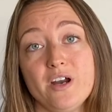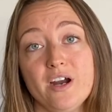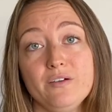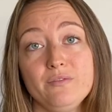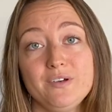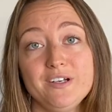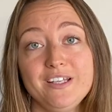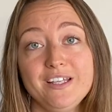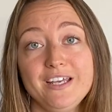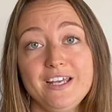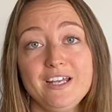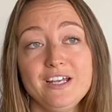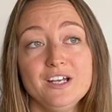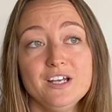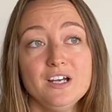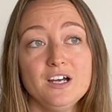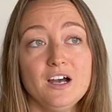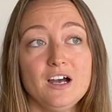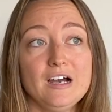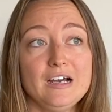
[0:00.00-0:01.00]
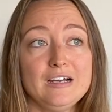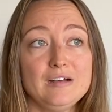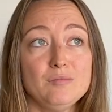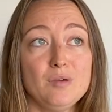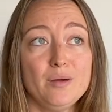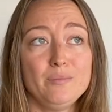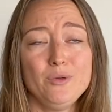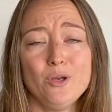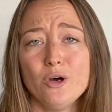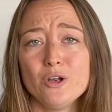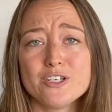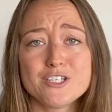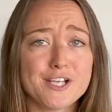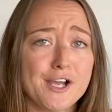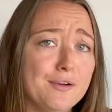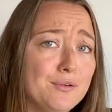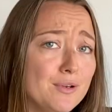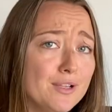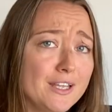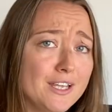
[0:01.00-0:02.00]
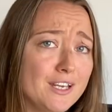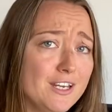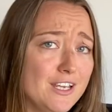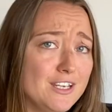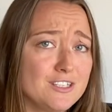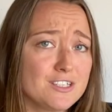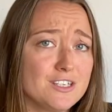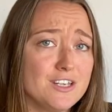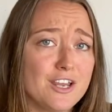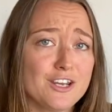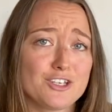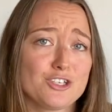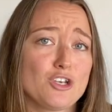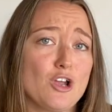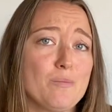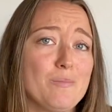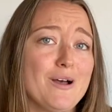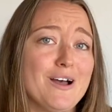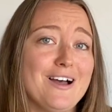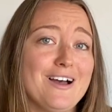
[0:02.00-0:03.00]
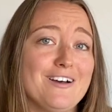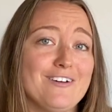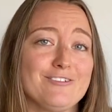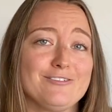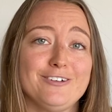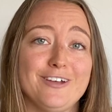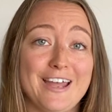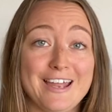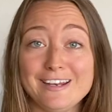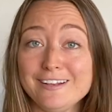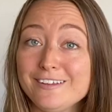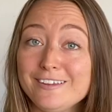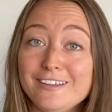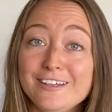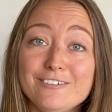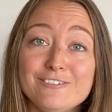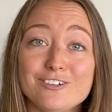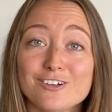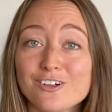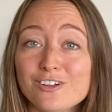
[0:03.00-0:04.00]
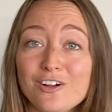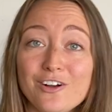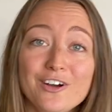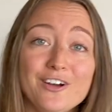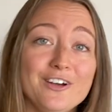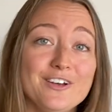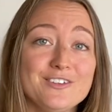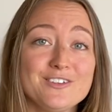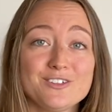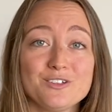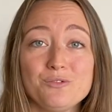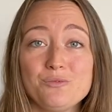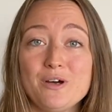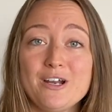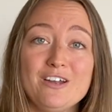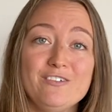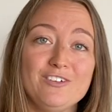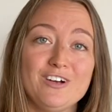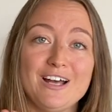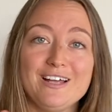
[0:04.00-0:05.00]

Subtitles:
I really, I'm not generally an internet shopper for anything, for clothes or whatever.